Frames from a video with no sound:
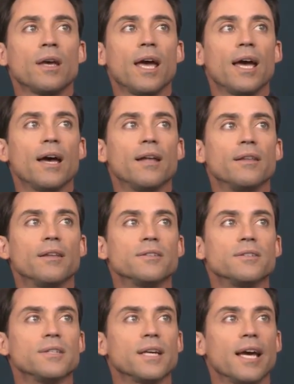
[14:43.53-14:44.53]
And
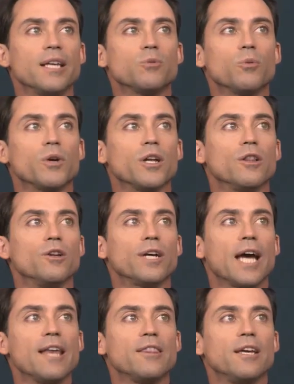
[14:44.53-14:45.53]
this is the case where we're going to look
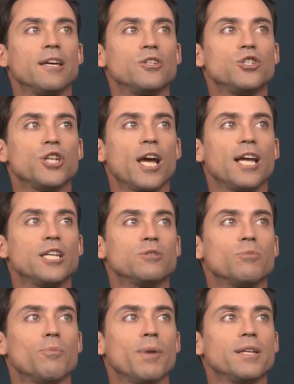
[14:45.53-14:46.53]
at the change
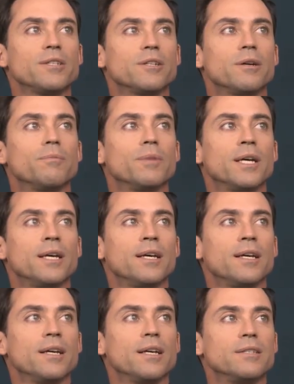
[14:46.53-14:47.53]
in momentum
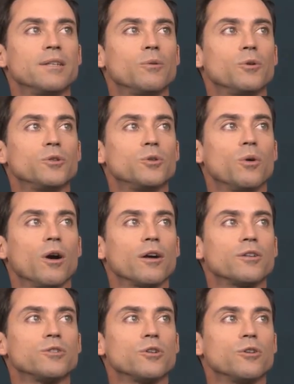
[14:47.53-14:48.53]
is equal to our
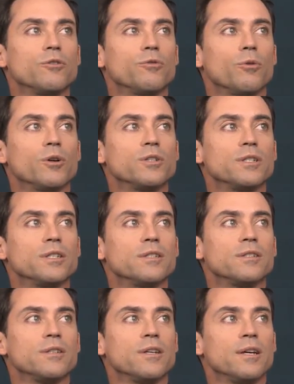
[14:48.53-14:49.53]
external
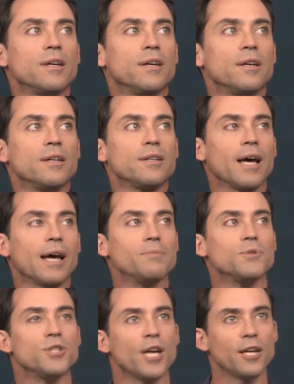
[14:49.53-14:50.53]
forces times
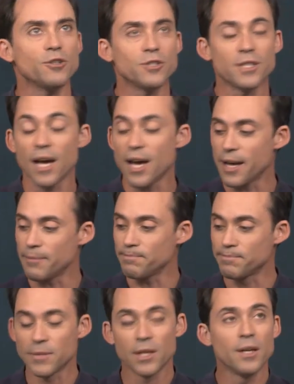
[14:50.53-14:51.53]
the change in time.
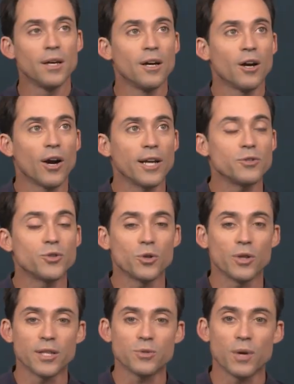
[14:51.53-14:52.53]
All right, so
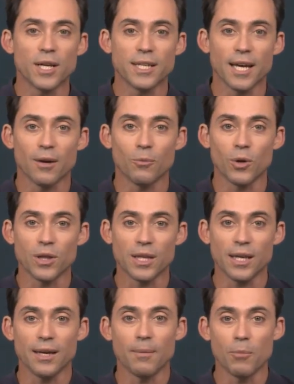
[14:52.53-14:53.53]
let's write down what
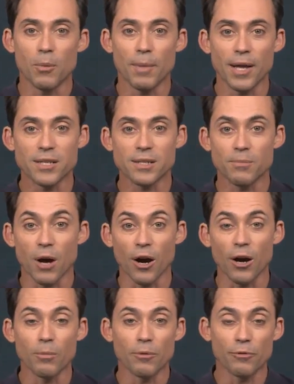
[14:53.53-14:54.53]
the momentum
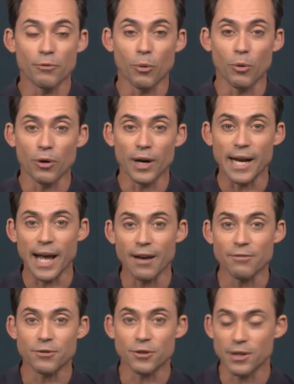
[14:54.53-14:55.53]
are before and
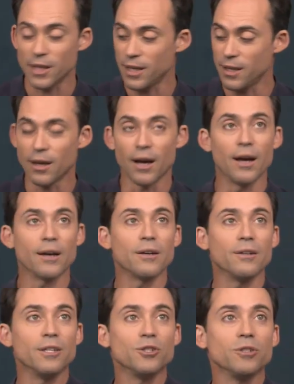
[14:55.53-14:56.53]
after the
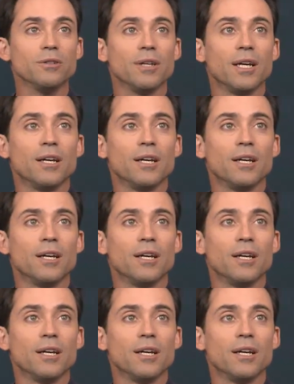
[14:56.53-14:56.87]
collision.